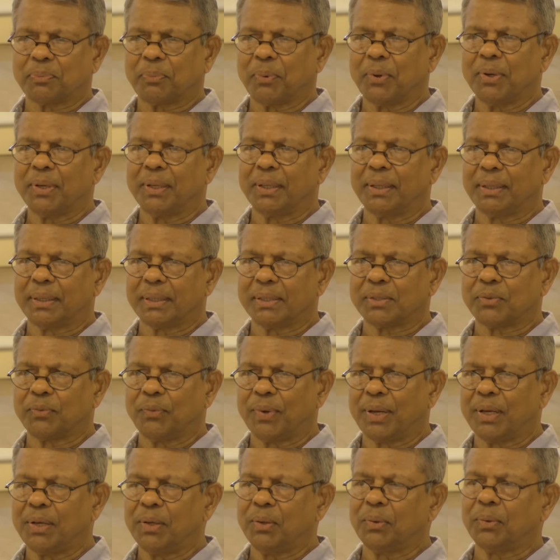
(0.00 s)
point is
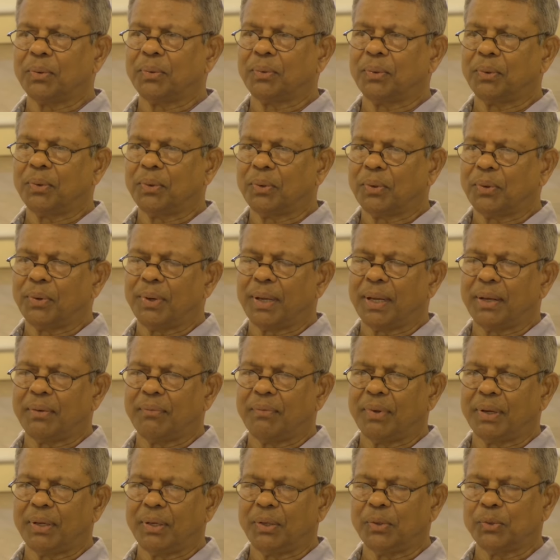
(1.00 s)
when you know and
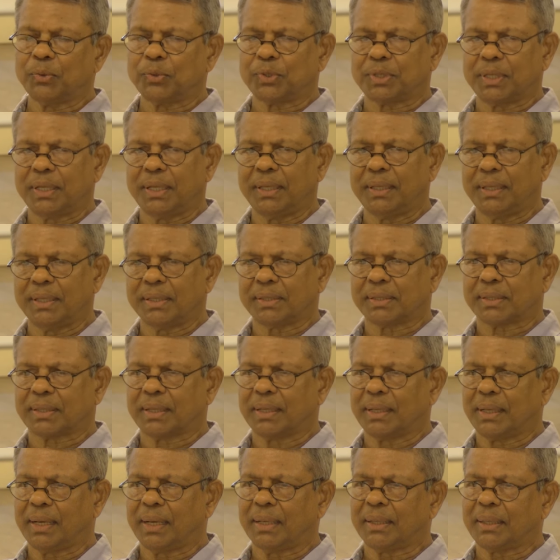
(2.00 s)
when you see this
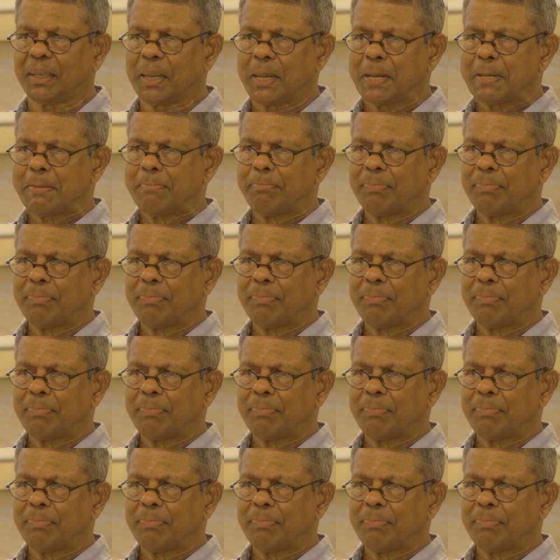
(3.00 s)
reality,